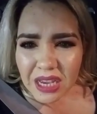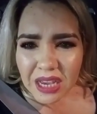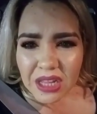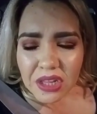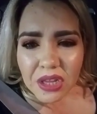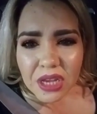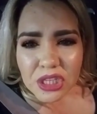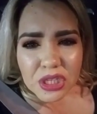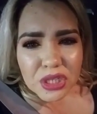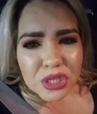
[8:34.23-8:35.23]
It
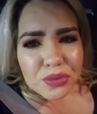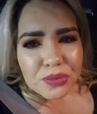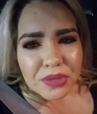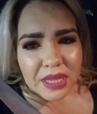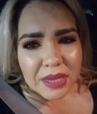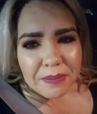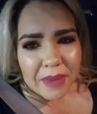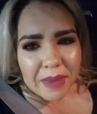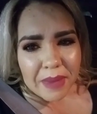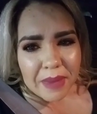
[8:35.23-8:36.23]
just looked really
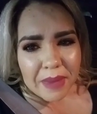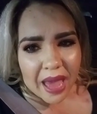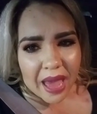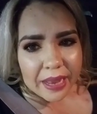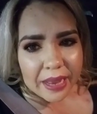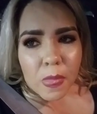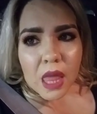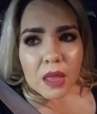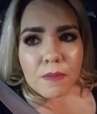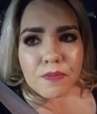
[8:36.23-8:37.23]
bad.
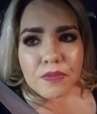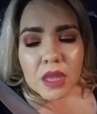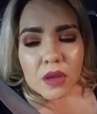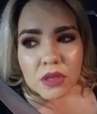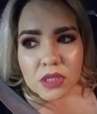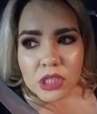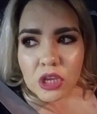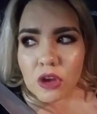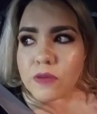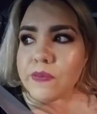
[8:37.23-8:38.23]

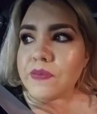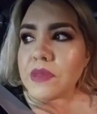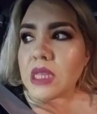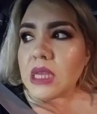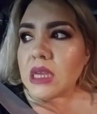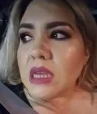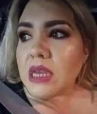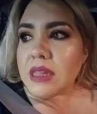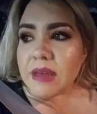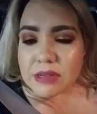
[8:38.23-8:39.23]
So,
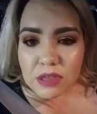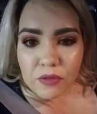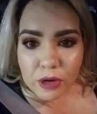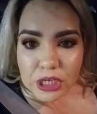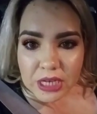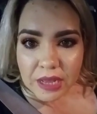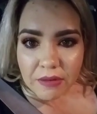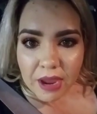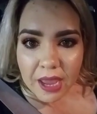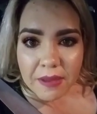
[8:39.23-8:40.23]
that was unfortunate,
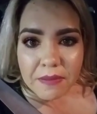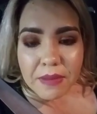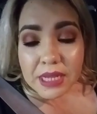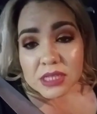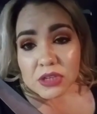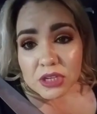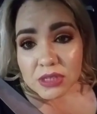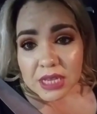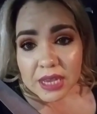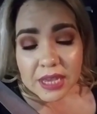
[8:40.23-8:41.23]
right? But I still use it.